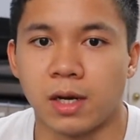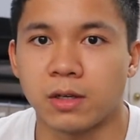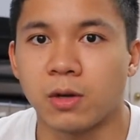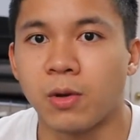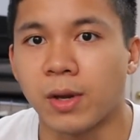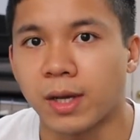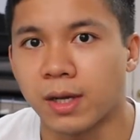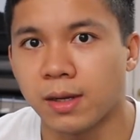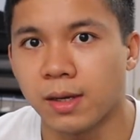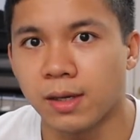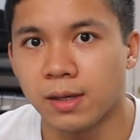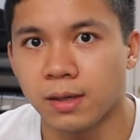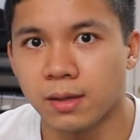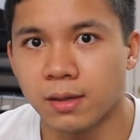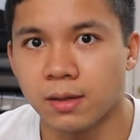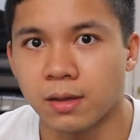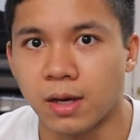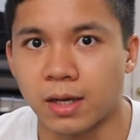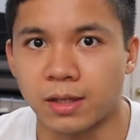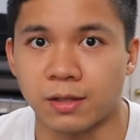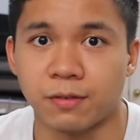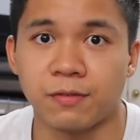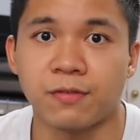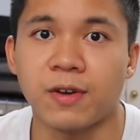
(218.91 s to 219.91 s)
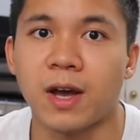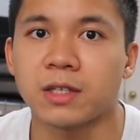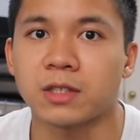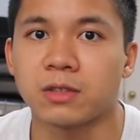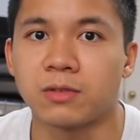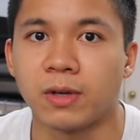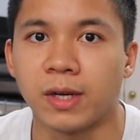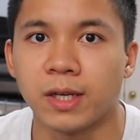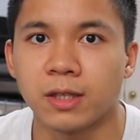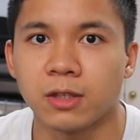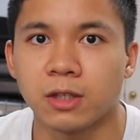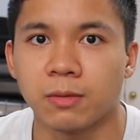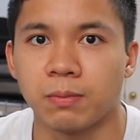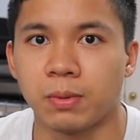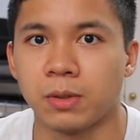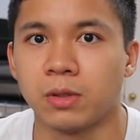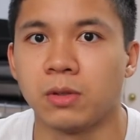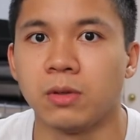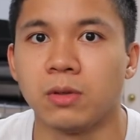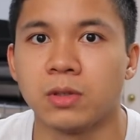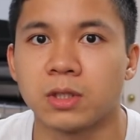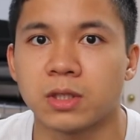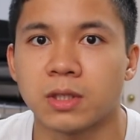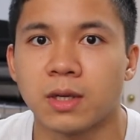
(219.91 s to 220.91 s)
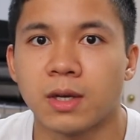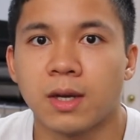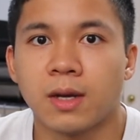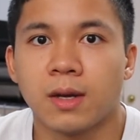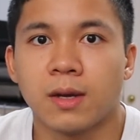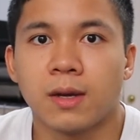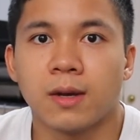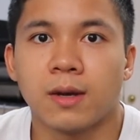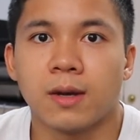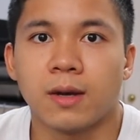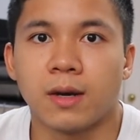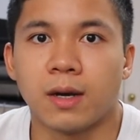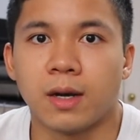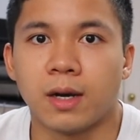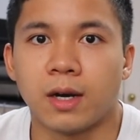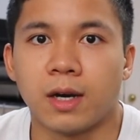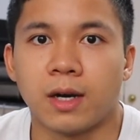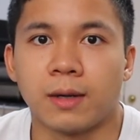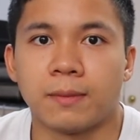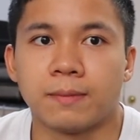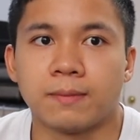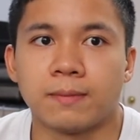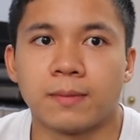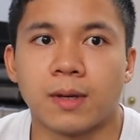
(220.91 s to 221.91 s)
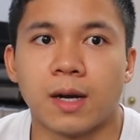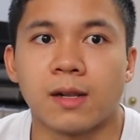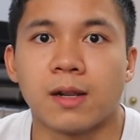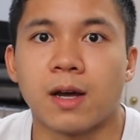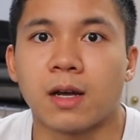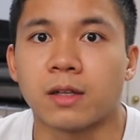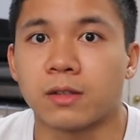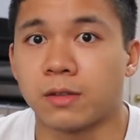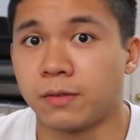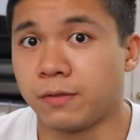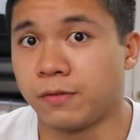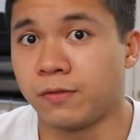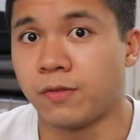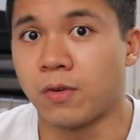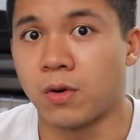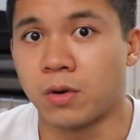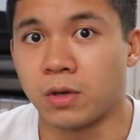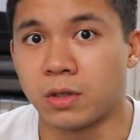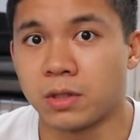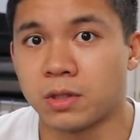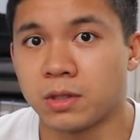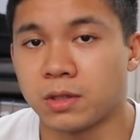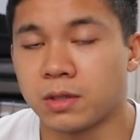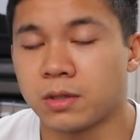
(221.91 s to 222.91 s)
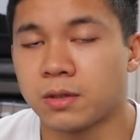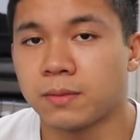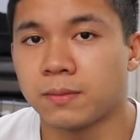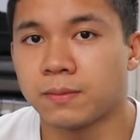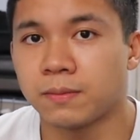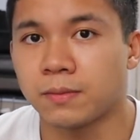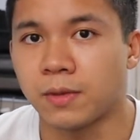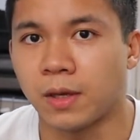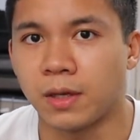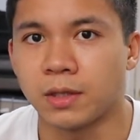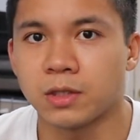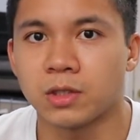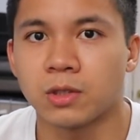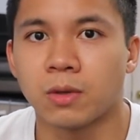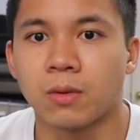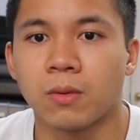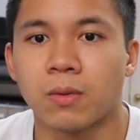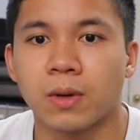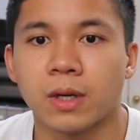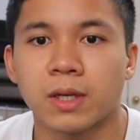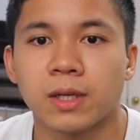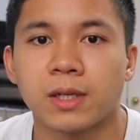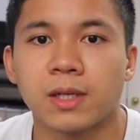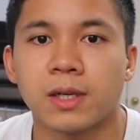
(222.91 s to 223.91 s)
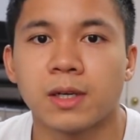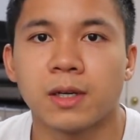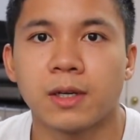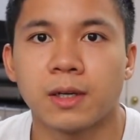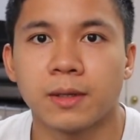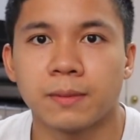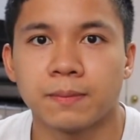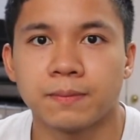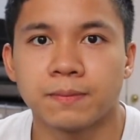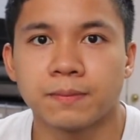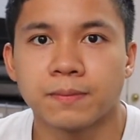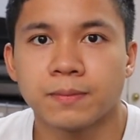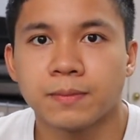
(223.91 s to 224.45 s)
quickly at a fast rate to produce a lot of force. Okay, so we're gonna